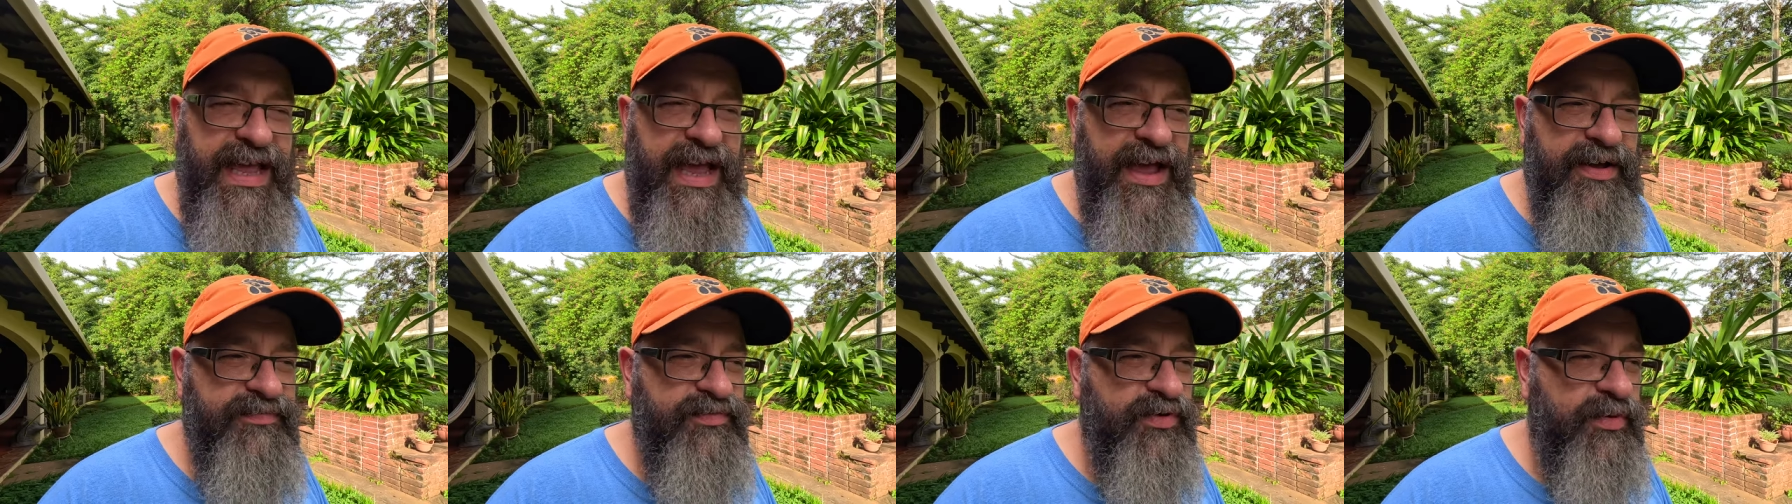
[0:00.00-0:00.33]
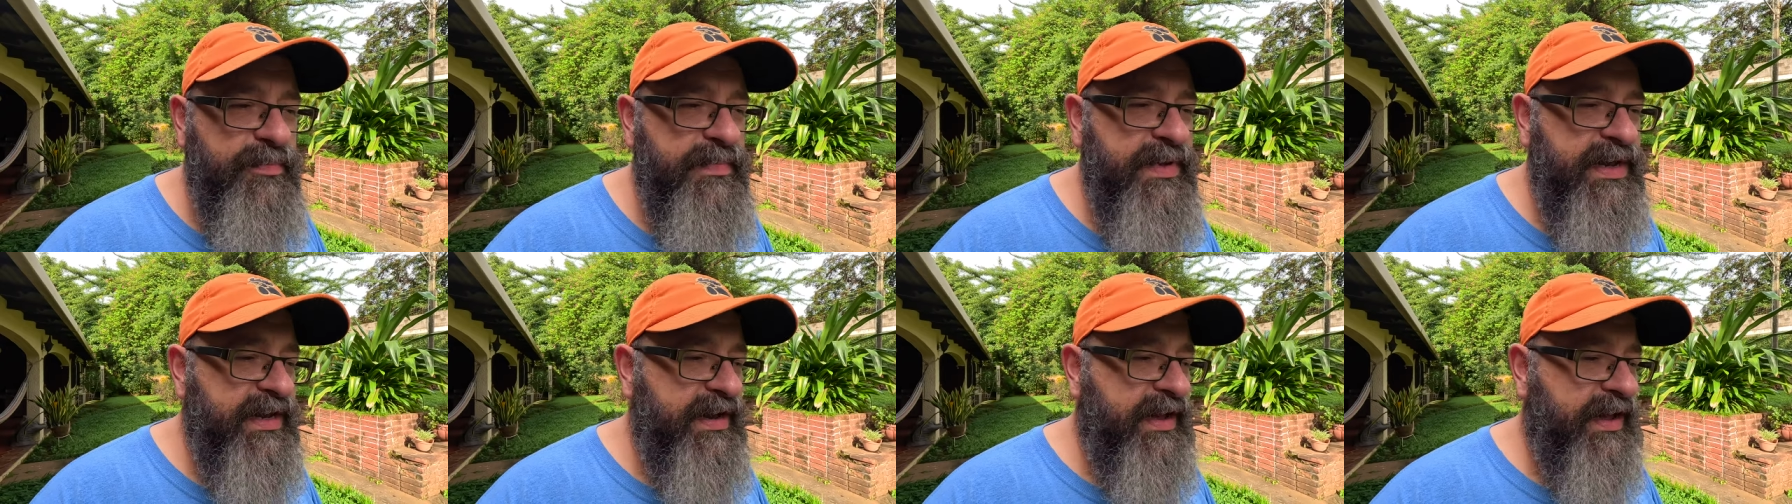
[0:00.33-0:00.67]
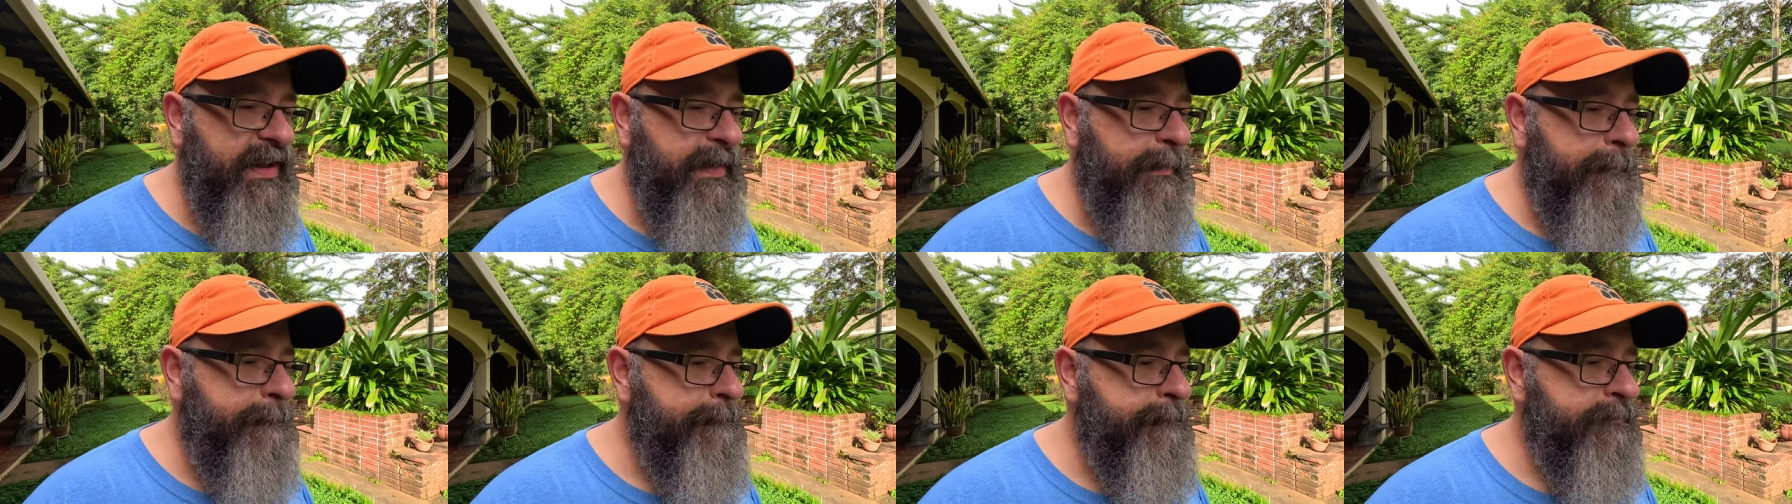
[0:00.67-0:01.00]
after
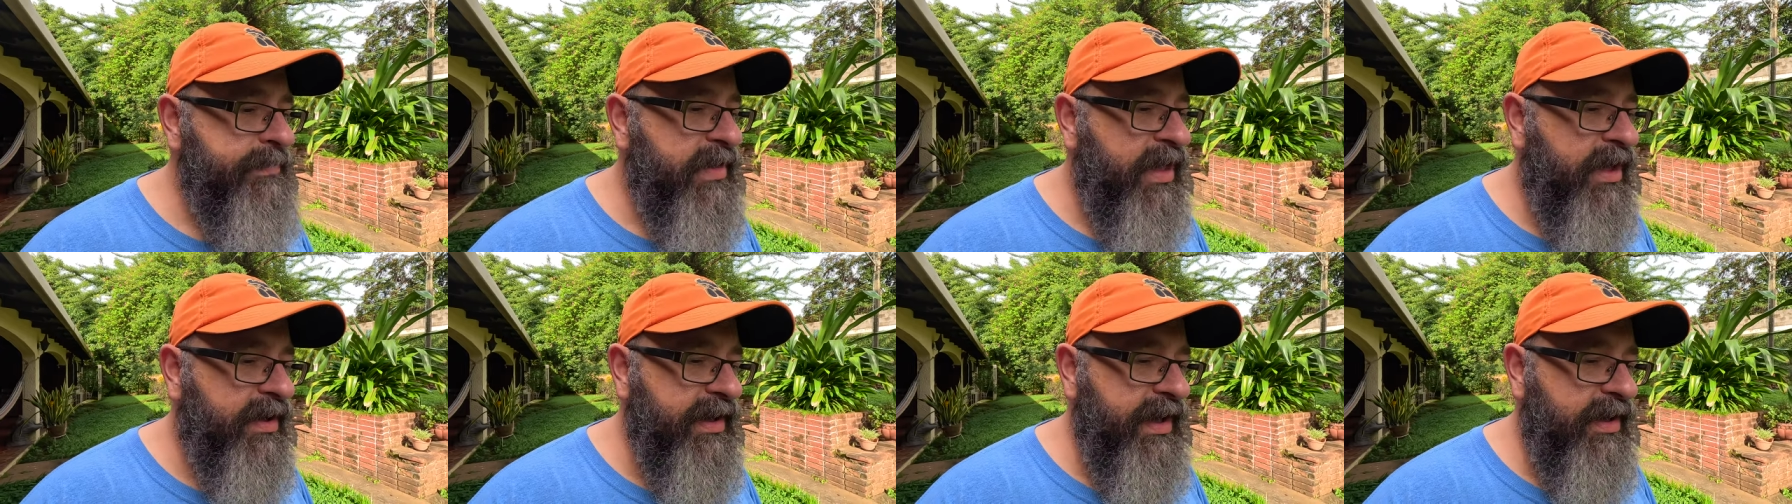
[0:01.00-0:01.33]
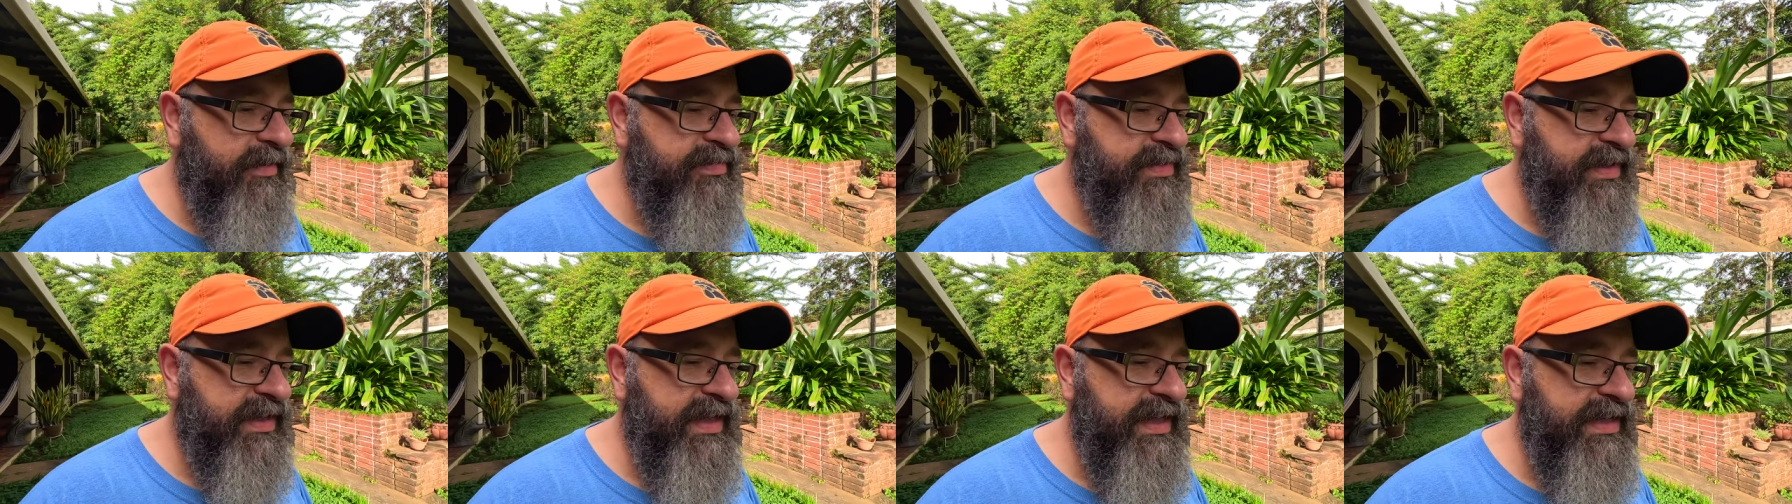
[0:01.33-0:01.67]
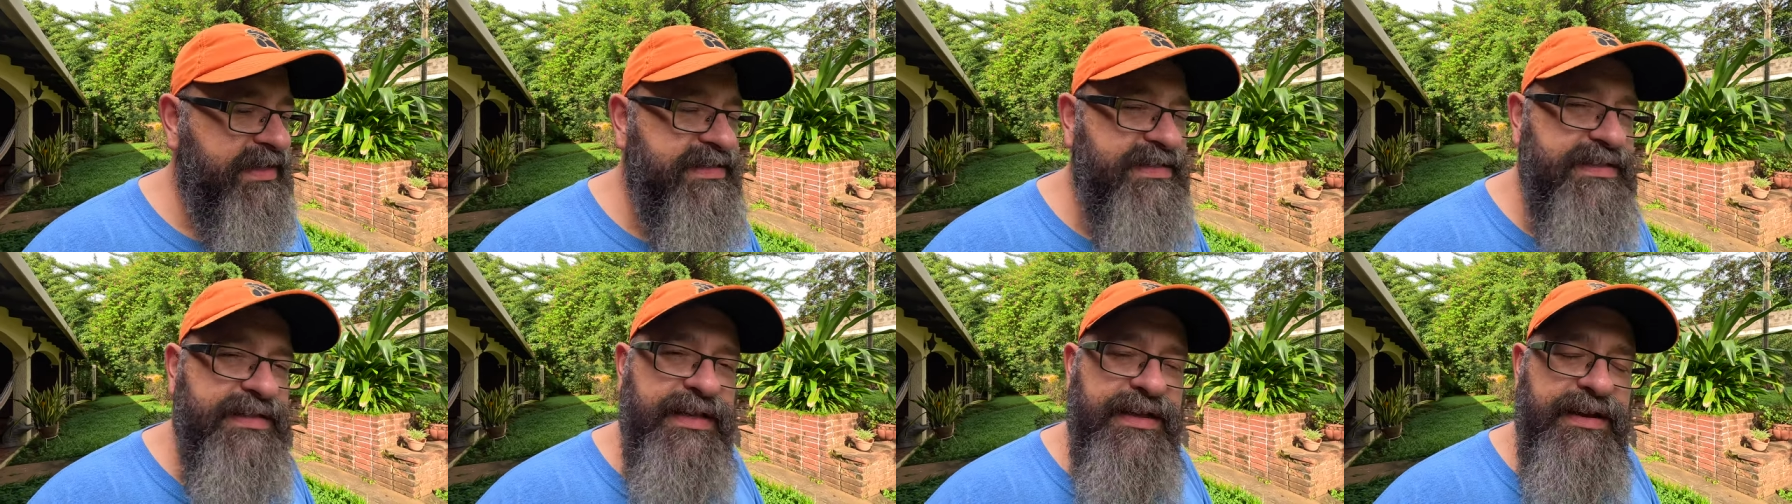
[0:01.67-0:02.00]
midnight, hung out with the
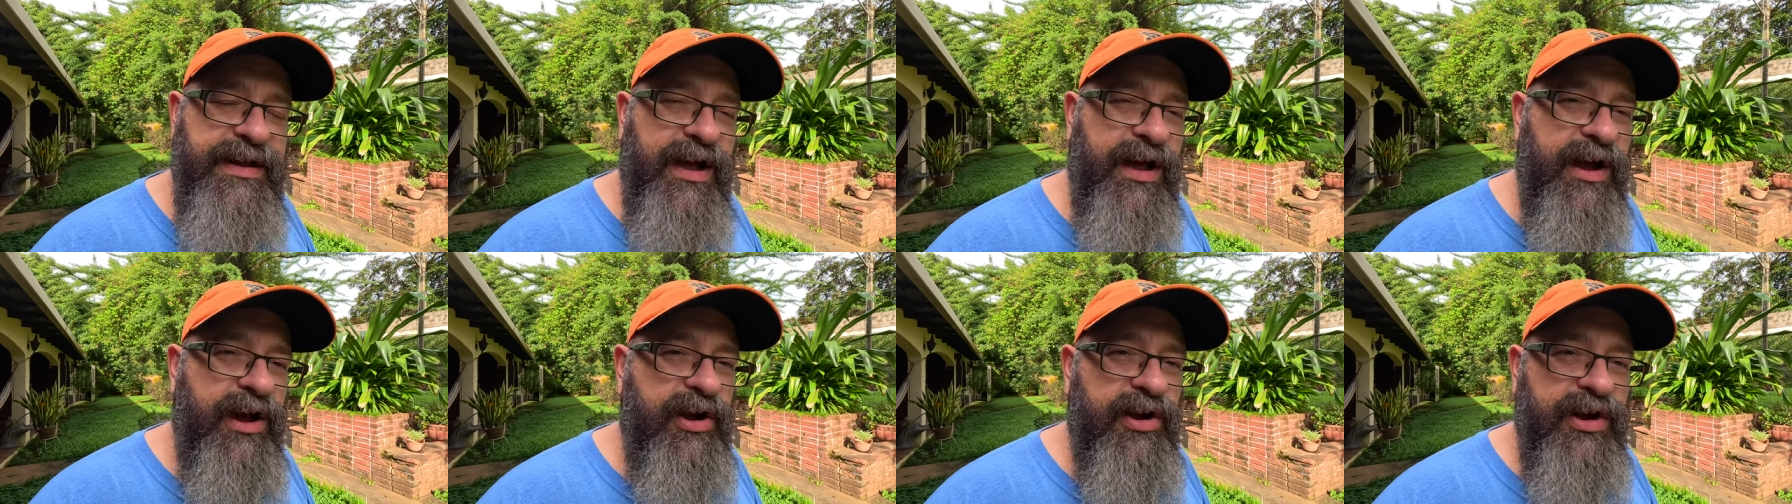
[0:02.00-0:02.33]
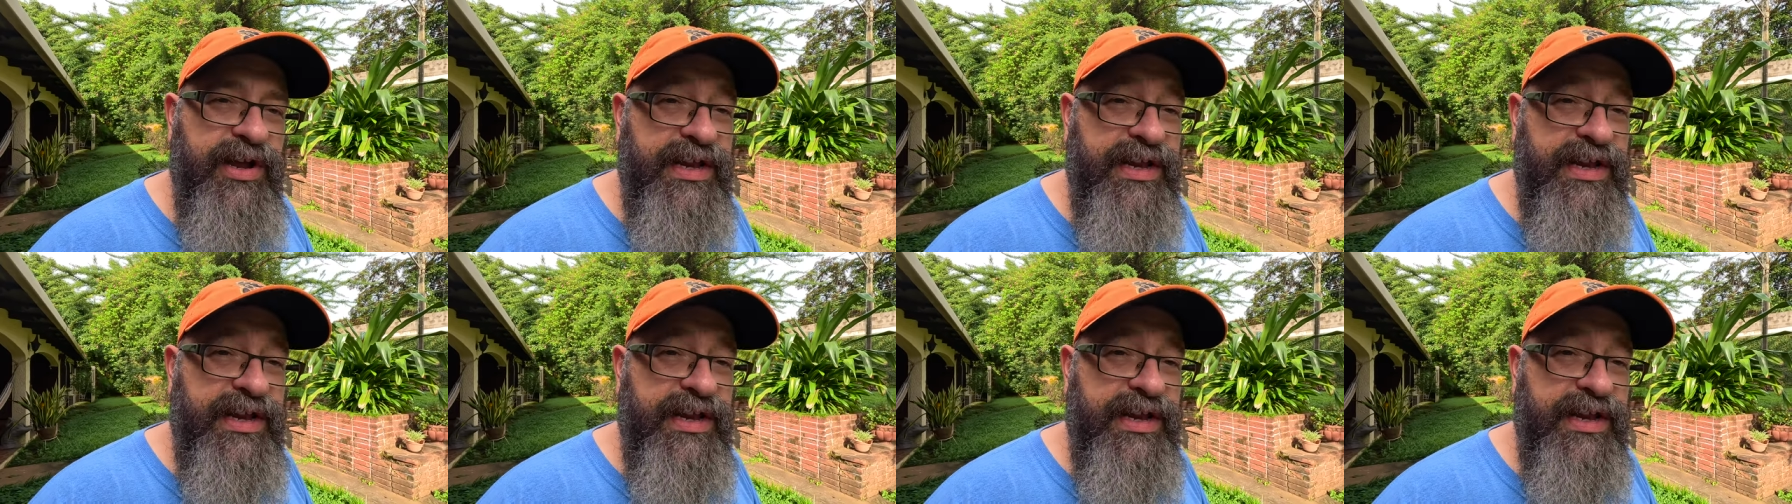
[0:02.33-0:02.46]
kids, did our